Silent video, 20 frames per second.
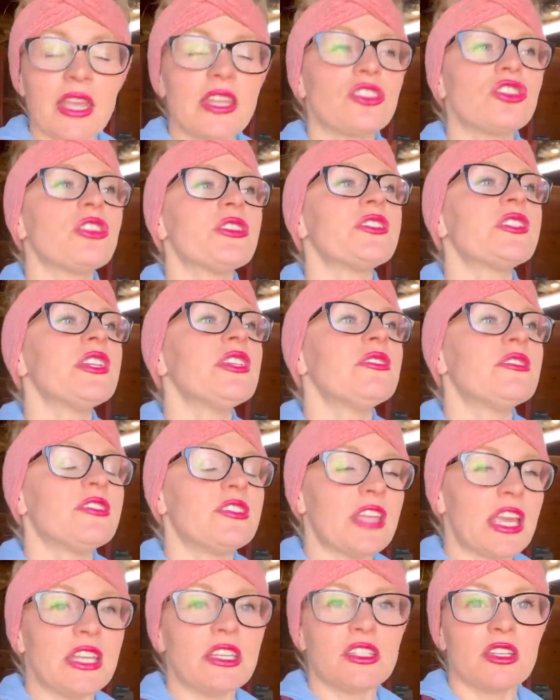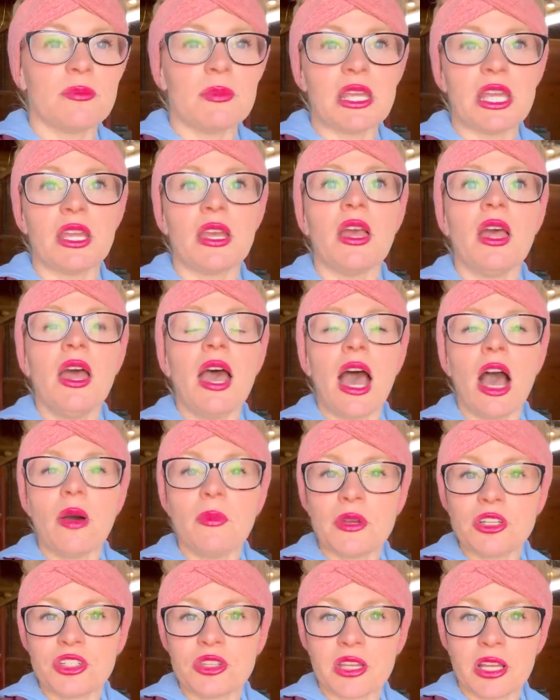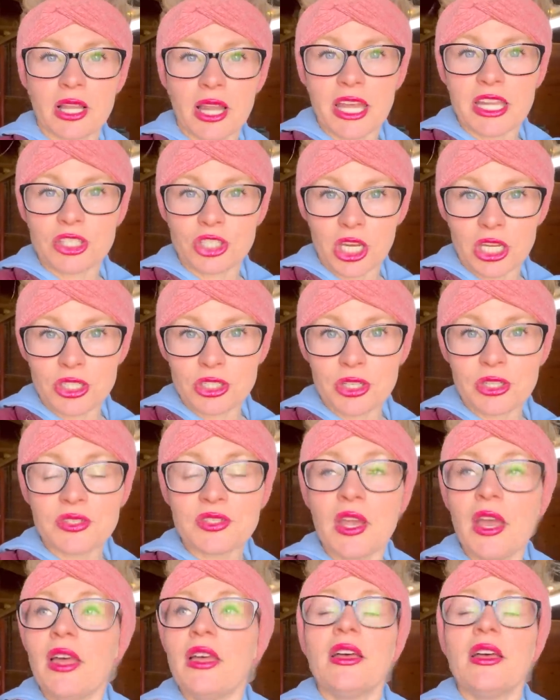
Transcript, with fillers: It's just insane to me how much the clay changes.